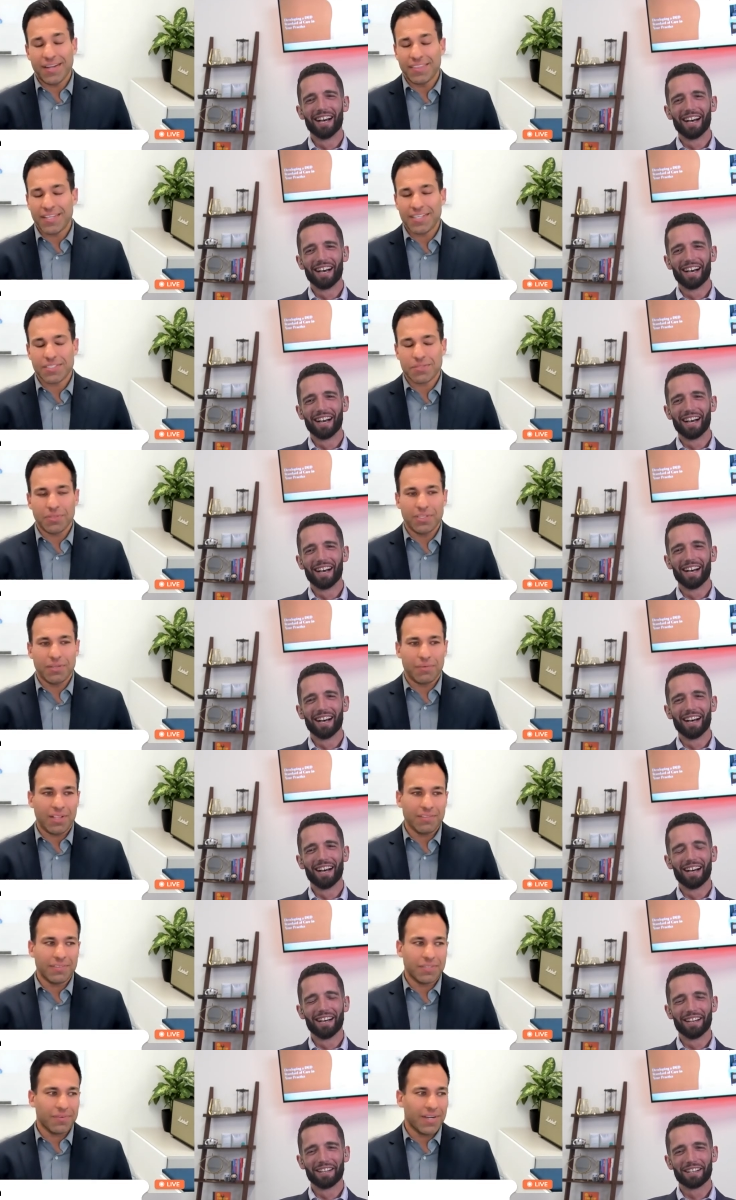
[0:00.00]
Speaker 1: you know, I think it's really
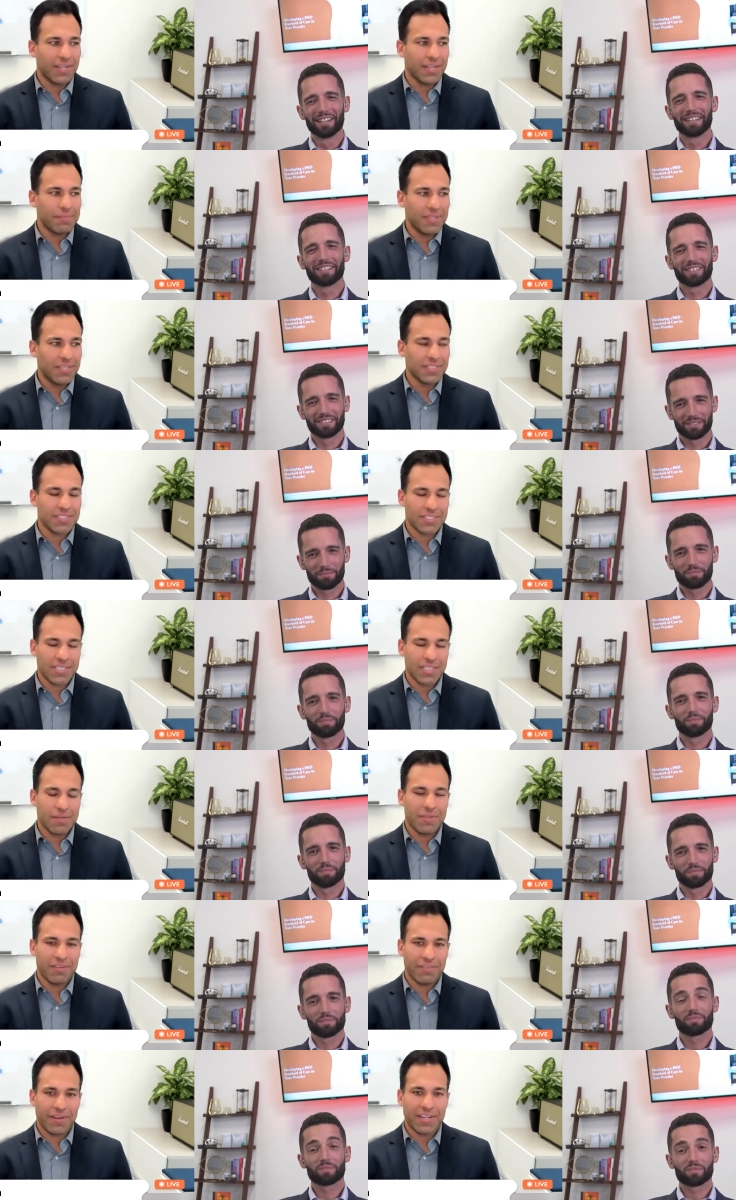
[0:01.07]
relevant, right? I mean, this is going
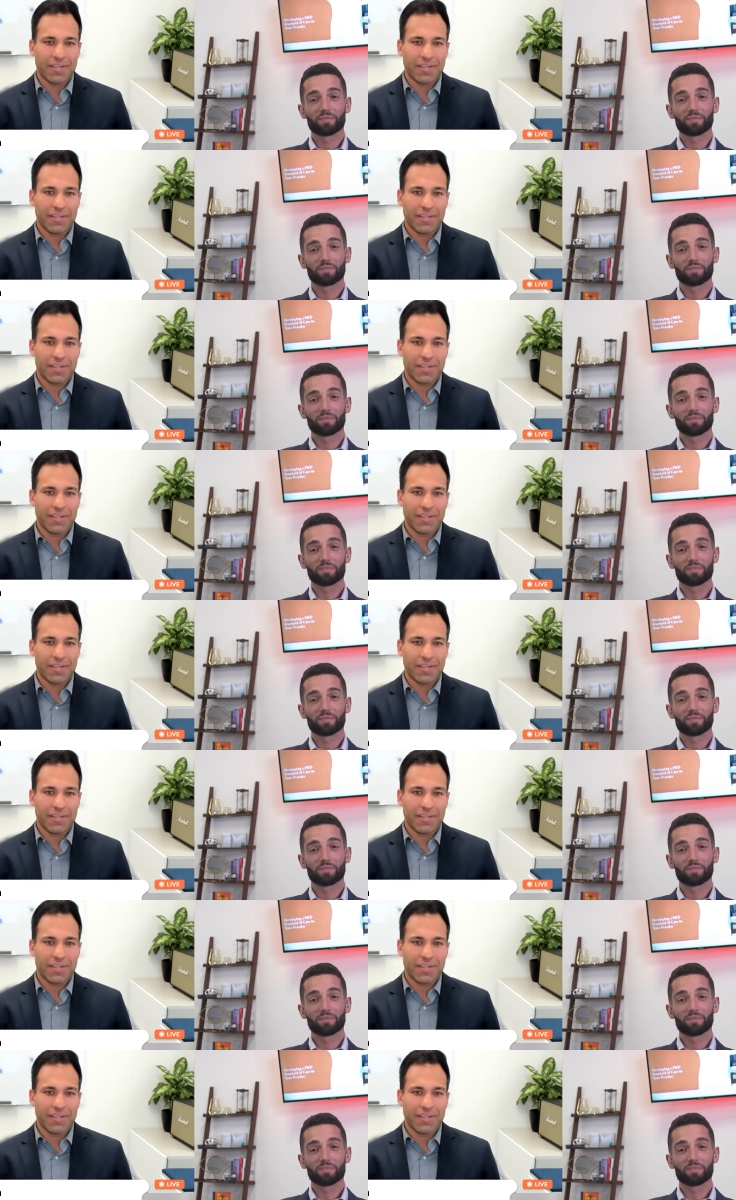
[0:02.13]
to be a